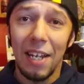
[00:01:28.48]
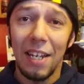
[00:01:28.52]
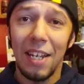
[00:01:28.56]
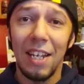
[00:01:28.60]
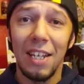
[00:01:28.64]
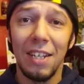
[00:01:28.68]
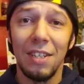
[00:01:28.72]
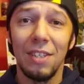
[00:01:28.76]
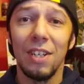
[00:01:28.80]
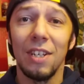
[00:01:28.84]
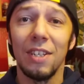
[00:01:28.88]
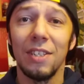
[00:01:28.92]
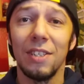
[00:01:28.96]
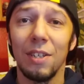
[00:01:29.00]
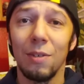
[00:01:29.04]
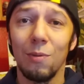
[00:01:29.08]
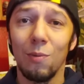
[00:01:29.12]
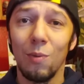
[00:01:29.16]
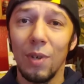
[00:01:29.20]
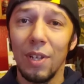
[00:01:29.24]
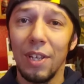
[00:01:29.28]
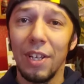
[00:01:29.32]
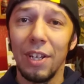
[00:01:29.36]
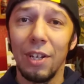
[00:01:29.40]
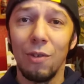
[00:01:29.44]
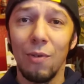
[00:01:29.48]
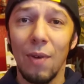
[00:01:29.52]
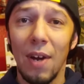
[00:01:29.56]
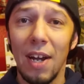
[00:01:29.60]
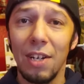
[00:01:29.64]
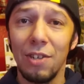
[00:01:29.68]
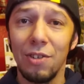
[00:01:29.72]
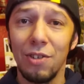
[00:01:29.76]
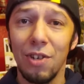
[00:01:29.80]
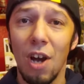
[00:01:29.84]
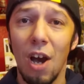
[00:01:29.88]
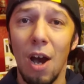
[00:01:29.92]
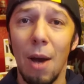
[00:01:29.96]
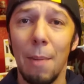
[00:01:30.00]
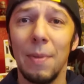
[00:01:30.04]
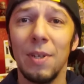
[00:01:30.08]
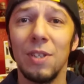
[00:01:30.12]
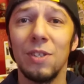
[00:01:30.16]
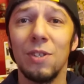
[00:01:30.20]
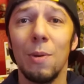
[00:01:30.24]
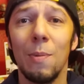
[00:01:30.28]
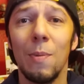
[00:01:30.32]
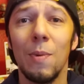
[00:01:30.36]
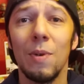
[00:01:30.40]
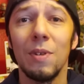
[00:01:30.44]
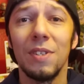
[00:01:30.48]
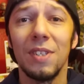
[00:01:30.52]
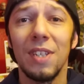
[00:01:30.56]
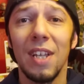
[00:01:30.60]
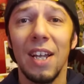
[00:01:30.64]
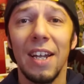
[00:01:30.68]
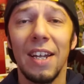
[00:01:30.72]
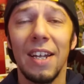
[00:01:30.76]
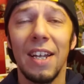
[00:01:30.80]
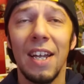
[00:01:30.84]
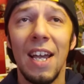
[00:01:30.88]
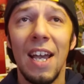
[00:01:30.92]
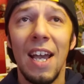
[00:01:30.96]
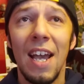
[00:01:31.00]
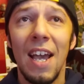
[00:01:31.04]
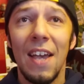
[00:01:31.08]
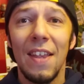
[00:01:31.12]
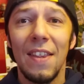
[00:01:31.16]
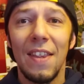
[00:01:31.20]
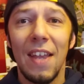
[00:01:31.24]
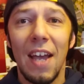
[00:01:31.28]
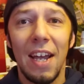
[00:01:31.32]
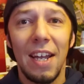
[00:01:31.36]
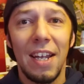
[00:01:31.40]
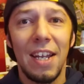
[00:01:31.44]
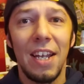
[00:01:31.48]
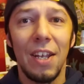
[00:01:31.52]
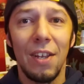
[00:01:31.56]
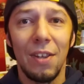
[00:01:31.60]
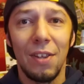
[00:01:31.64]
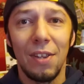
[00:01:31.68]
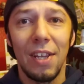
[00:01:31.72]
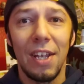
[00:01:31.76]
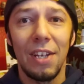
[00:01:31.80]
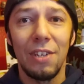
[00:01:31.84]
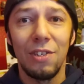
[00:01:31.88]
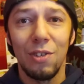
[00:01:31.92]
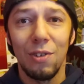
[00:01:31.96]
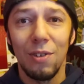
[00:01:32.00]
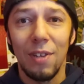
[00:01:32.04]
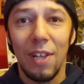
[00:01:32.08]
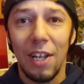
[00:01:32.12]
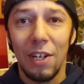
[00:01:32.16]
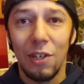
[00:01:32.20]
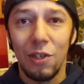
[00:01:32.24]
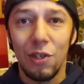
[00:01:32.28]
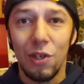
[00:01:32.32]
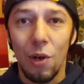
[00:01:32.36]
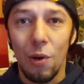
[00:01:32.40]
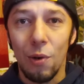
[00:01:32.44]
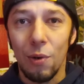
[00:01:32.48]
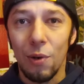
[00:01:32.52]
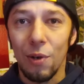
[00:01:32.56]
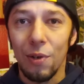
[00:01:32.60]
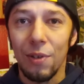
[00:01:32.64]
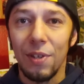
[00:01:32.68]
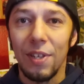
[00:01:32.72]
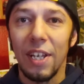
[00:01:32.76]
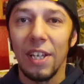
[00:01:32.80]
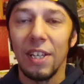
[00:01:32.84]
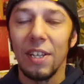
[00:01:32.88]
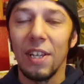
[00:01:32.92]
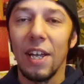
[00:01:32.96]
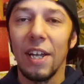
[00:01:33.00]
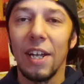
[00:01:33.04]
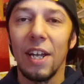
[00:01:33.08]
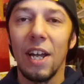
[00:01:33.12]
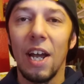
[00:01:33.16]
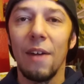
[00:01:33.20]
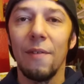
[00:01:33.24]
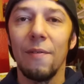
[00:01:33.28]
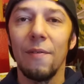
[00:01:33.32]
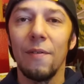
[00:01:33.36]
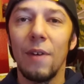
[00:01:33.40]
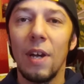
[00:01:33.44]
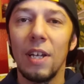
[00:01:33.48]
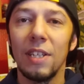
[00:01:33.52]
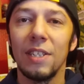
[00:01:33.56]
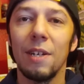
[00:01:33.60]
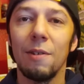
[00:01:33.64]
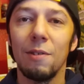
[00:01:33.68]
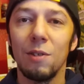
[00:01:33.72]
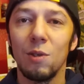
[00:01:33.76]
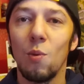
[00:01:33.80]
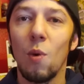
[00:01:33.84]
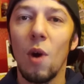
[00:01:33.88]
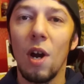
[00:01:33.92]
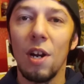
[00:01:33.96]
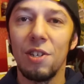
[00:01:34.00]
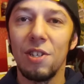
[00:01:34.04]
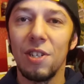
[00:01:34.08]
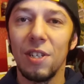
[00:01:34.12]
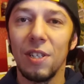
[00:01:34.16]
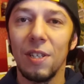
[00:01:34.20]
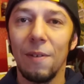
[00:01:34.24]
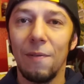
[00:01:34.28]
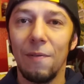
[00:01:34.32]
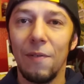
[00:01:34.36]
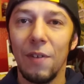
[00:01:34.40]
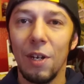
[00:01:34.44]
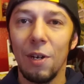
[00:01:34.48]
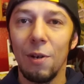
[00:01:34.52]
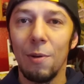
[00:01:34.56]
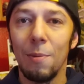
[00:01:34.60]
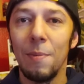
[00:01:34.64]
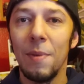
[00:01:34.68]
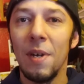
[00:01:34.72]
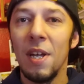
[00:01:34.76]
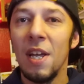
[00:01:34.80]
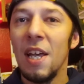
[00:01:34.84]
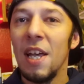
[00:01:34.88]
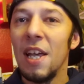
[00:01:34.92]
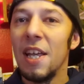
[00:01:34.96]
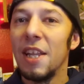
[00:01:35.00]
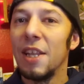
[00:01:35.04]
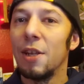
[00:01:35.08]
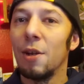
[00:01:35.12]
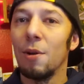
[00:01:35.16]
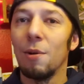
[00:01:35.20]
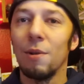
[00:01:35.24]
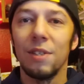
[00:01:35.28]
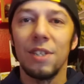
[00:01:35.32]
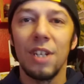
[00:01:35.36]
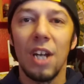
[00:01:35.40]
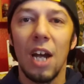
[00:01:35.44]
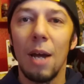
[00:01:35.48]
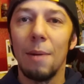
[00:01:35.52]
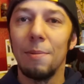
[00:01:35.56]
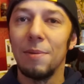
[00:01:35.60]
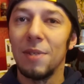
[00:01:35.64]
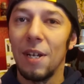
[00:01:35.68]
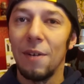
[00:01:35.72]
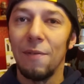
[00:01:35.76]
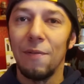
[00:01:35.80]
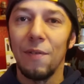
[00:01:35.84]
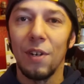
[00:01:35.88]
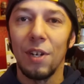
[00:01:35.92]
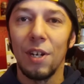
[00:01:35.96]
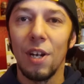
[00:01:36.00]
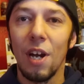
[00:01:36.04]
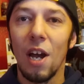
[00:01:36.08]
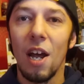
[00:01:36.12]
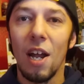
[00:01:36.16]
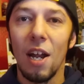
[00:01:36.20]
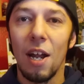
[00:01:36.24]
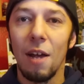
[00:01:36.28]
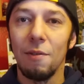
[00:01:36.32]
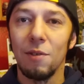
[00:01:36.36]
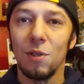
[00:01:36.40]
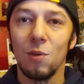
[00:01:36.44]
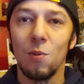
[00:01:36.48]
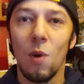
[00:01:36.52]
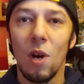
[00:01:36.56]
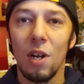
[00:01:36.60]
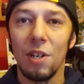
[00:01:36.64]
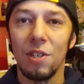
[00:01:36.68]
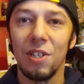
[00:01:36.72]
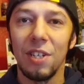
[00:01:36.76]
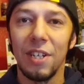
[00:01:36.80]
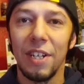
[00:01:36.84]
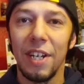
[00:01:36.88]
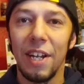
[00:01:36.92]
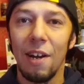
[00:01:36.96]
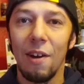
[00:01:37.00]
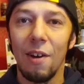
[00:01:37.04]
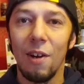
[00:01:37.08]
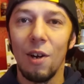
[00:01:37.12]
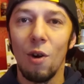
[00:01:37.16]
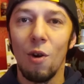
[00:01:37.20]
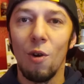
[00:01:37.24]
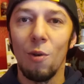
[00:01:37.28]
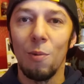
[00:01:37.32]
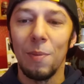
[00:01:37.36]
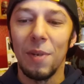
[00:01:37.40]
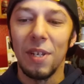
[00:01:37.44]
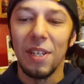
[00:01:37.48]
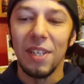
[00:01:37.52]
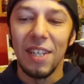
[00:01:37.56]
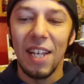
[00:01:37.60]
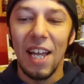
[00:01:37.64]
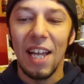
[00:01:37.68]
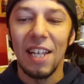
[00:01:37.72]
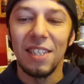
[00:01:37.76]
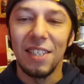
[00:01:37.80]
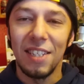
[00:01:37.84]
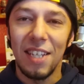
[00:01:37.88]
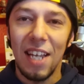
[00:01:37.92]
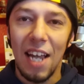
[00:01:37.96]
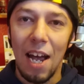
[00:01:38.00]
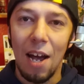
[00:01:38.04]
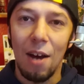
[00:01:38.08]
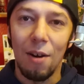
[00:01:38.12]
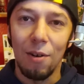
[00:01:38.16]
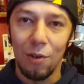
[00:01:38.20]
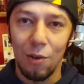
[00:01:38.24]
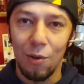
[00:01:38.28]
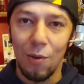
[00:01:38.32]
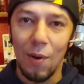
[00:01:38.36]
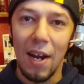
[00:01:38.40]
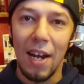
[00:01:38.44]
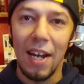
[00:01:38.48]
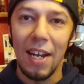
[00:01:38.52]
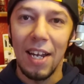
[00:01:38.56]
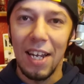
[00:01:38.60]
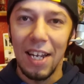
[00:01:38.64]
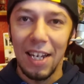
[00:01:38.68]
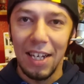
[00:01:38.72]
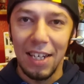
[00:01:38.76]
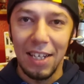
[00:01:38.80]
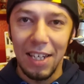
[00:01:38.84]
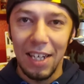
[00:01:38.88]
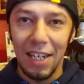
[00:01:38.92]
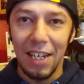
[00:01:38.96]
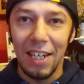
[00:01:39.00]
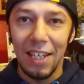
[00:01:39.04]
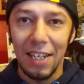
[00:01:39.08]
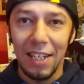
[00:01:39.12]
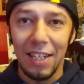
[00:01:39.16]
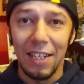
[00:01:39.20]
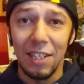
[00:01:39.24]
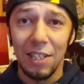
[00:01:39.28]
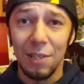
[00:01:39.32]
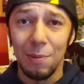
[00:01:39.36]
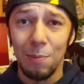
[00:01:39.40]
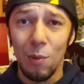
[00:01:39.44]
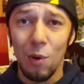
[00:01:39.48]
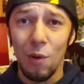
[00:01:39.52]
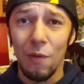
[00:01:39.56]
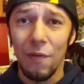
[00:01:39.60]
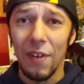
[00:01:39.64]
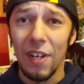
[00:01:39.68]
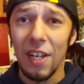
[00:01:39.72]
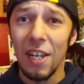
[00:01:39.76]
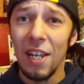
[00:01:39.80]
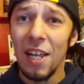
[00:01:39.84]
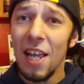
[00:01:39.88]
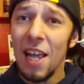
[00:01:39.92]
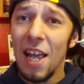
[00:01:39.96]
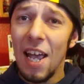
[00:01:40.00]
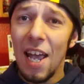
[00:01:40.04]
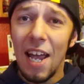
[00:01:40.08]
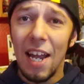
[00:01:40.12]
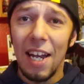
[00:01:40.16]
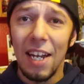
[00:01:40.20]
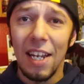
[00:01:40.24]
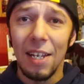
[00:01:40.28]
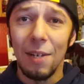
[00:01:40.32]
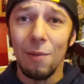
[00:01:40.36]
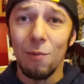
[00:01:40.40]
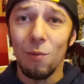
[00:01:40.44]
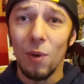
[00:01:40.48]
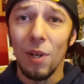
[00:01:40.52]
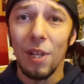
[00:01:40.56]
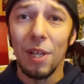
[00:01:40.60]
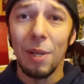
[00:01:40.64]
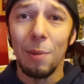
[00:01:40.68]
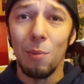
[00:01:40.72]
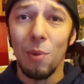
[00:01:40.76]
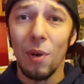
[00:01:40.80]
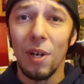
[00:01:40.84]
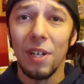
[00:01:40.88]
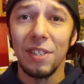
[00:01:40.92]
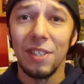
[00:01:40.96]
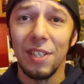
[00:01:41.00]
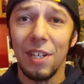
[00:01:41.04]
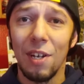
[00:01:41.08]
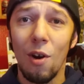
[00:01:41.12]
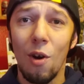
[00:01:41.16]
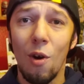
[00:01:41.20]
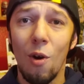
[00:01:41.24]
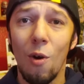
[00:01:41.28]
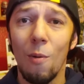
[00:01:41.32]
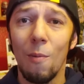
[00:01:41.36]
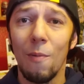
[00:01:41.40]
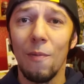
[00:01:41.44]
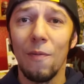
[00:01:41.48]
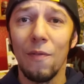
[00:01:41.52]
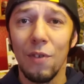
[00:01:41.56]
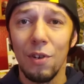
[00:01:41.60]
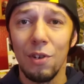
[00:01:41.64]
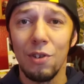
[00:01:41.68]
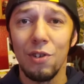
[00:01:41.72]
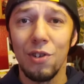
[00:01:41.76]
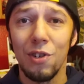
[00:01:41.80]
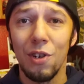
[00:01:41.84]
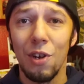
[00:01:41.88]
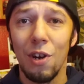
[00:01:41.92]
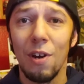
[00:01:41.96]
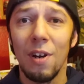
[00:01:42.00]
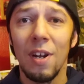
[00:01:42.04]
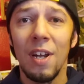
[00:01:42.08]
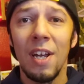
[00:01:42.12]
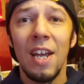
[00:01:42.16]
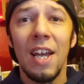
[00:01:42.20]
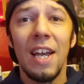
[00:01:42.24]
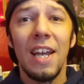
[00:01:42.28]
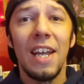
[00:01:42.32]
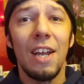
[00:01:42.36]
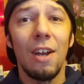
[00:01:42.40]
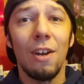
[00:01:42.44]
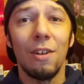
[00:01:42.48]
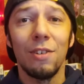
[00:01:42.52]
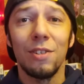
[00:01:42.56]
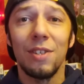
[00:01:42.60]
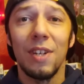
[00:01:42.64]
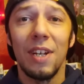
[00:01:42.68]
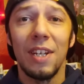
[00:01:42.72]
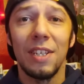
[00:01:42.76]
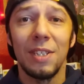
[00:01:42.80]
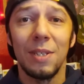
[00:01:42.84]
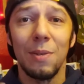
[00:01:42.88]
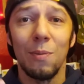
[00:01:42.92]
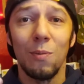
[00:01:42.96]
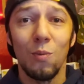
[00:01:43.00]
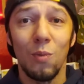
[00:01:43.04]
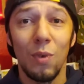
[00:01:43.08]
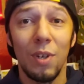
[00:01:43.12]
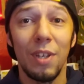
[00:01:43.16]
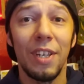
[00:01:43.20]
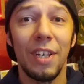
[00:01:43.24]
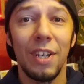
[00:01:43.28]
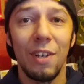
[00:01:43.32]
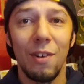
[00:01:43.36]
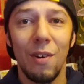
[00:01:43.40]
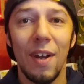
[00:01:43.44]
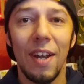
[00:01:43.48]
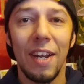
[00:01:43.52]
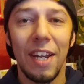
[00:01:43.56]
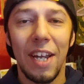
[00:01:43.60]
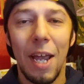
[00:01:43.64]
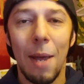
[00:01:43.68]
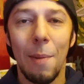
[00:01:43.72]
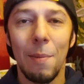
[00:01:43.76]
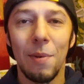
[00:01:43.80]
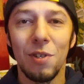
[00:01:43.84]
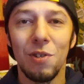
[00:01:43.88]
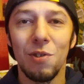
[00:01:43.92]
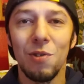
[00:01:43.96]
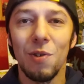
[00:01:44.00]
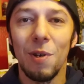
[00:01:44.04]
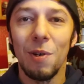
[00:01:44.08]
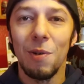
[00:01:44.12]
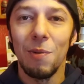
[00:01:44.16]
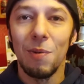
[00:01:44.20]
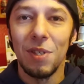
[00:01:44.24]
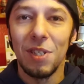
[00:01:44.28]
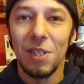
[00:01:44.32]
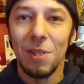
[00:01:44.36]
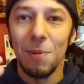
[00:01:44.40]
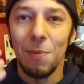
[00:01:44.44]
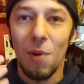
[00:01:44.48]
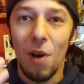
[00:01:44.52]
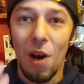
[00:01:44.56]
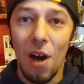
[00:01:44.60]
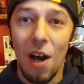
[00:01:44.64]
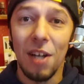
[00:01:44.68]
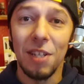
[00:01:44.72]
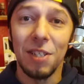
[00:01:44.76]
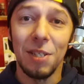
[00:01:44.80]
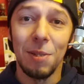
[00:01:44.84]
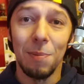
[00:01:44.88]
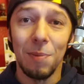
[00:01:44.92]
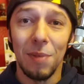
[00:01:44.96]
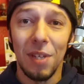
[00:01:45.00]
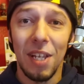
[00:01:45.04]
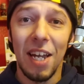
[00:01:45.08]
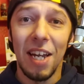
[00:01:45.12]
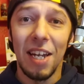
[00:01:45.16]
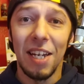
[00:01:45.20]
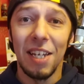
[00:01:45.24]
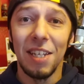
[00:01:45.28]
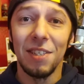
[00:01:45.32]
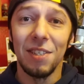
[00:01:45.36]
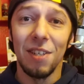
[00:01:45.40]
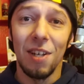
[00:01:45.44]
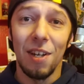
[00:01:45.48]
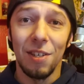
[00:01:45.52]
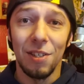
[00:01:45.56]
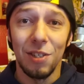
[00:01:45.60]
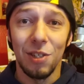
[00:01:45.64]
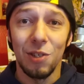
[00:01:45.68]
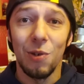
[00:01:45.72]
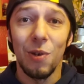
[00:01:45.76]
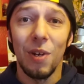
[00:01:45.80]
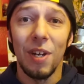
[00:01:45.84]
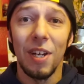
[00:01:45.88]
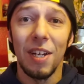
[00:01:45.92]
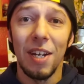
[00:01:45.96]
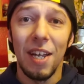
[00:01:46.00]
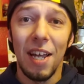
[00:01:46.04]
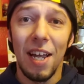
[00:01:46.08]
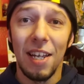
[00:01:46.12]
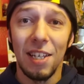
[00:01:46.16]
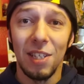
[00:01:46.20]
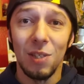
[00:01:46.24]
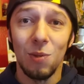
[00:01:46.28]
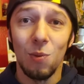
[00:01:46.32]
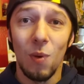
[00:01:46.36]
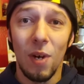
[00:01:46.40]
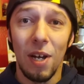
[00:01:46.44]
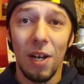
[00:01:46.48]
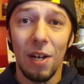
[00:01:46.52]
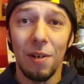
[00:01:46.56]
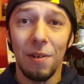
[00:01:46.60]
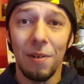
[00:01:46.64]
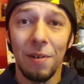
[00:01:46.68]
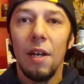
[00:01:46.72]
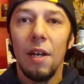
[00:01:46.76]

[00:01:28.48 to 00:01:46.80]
He does a really great job. It's almost like that Heath Ledger like Joker thing. Like as I was watching the film, there were times I forgot I was watching Gary Oldman. That's how great he did in this movie, and he really brings it home for sure. He also has some really great chemistry with some awesome ladies on screen as well.